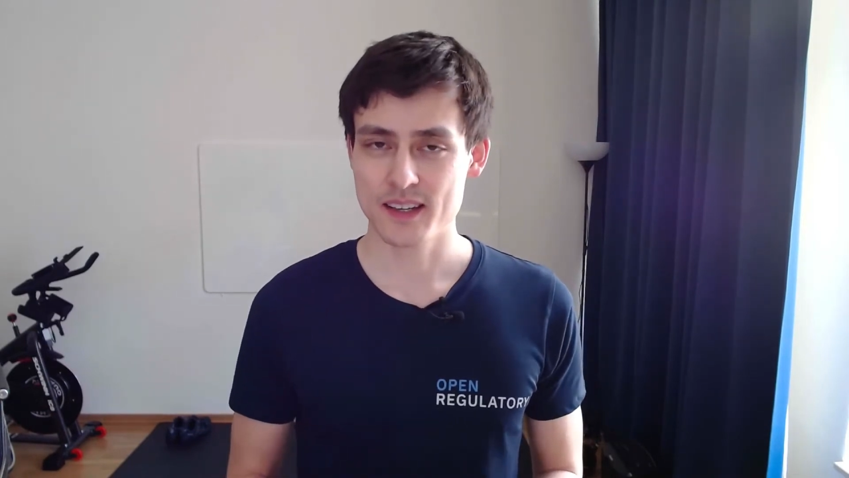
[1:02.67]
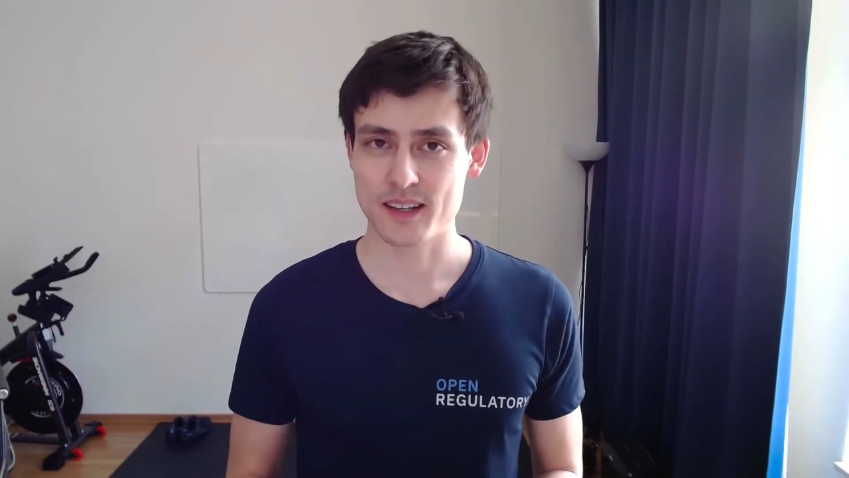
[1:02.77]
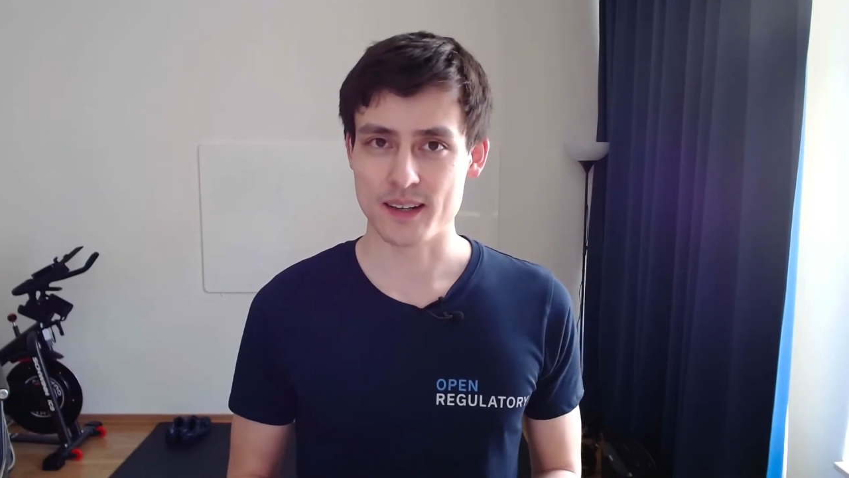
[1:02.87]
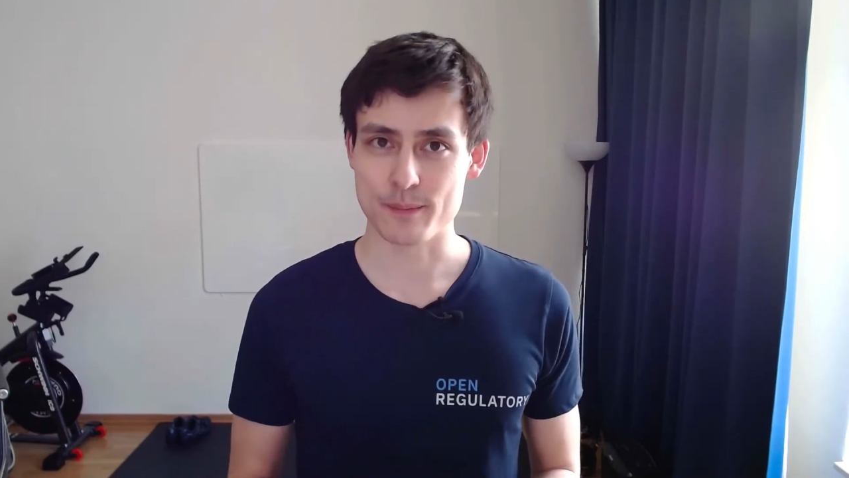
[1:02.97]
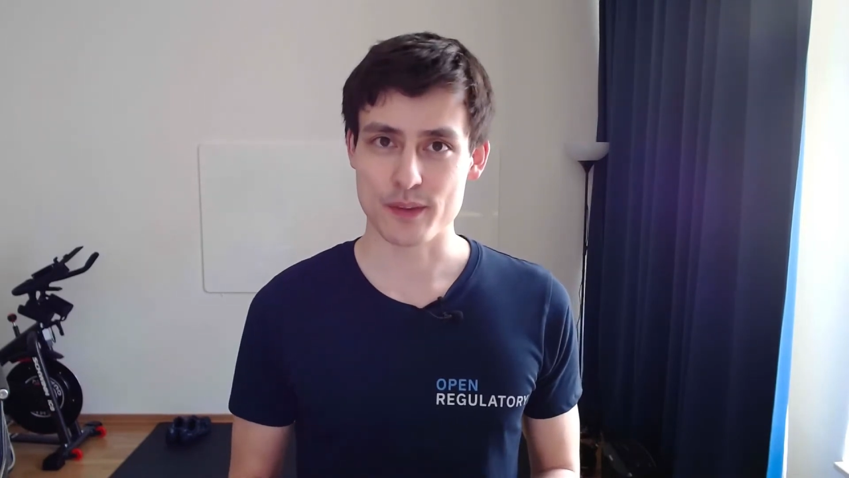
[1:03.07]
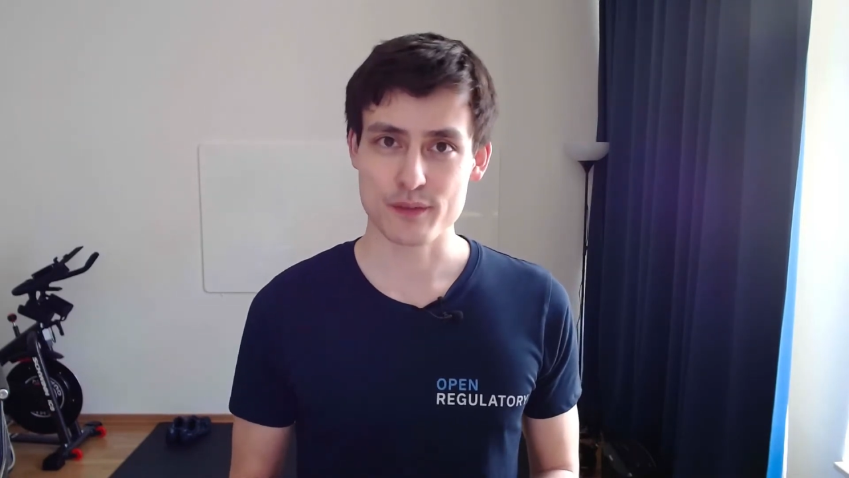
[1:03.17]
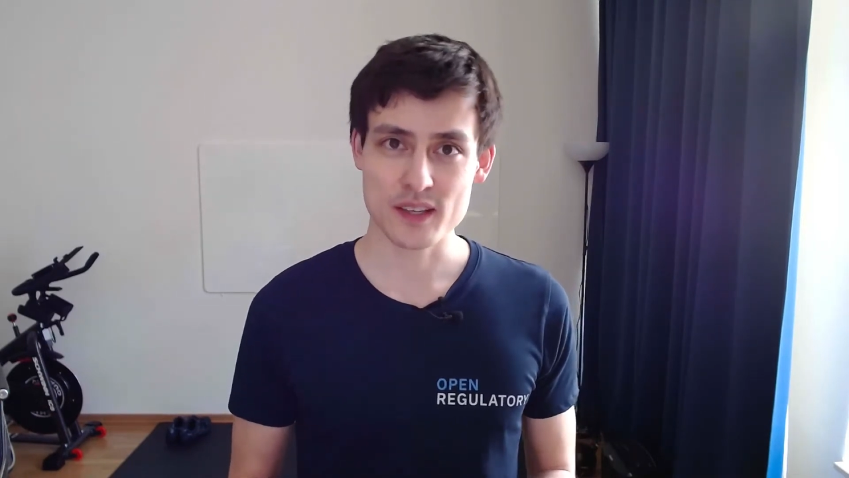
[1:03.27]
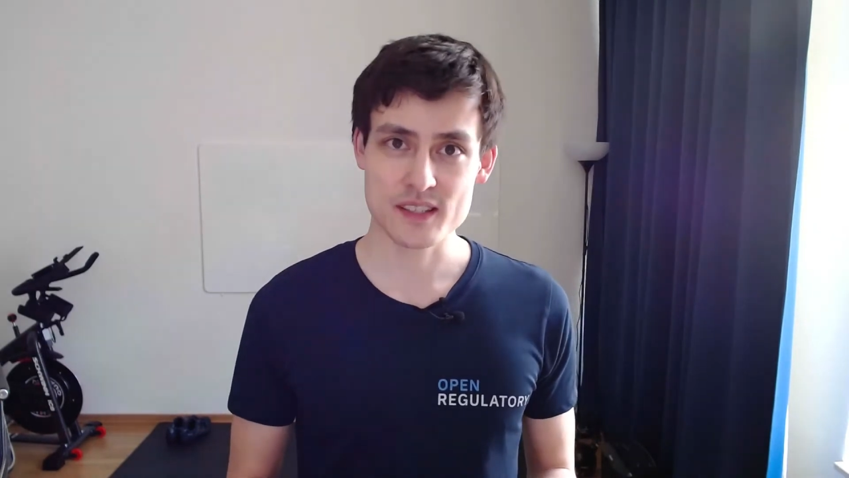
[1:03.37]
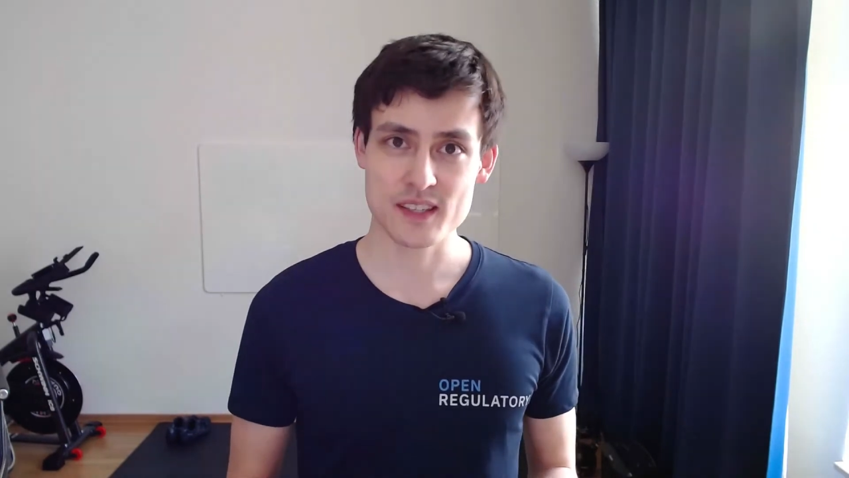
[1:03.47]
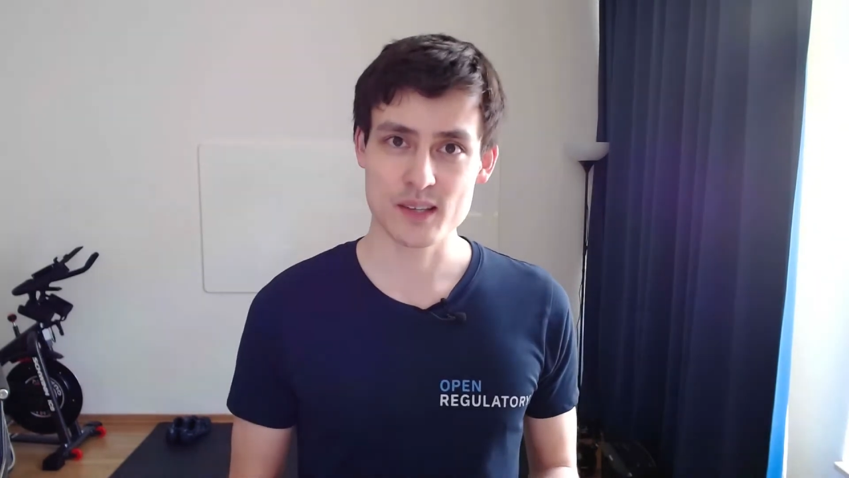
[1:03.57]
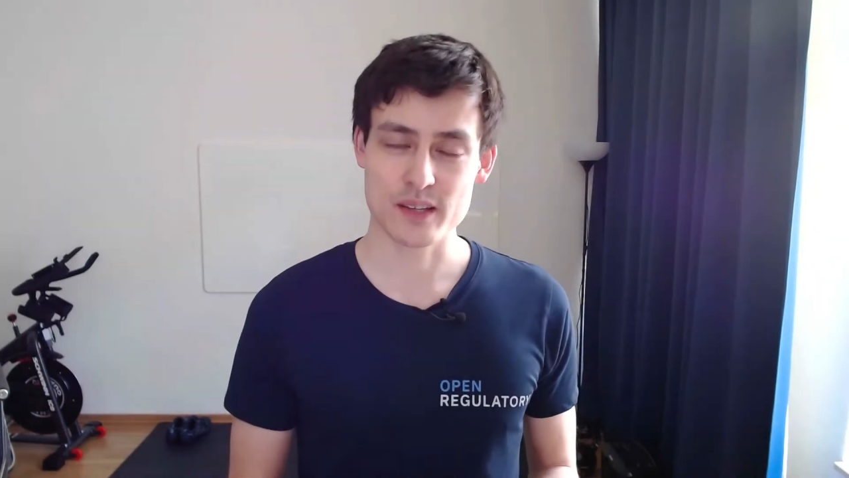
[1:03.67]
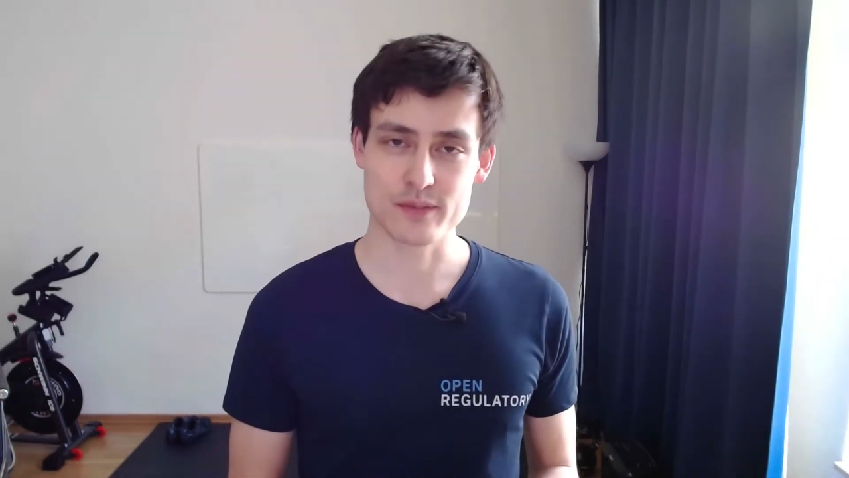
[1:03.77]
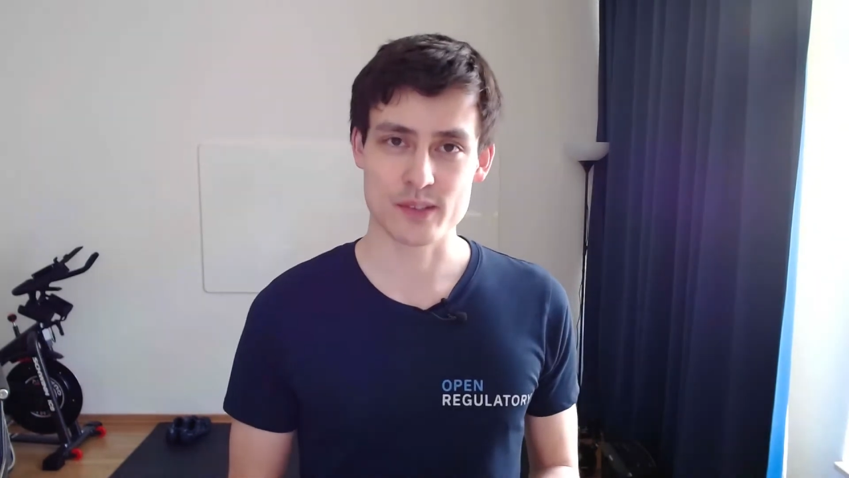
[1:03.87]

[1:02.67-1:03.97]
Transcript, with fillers: um, the first thing you have to